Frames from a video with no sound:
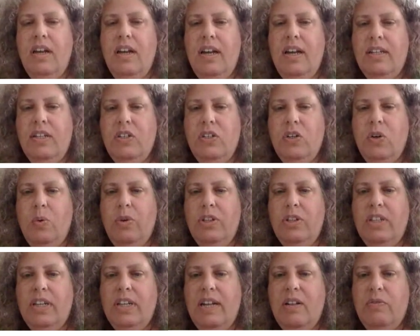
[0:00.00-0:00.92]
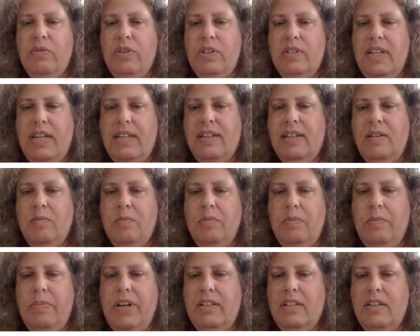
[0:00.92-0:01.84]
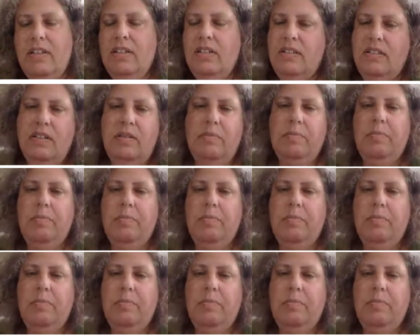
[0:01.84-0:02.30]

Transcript: uh, you know what a Gelfand–Tsetlin pattern is.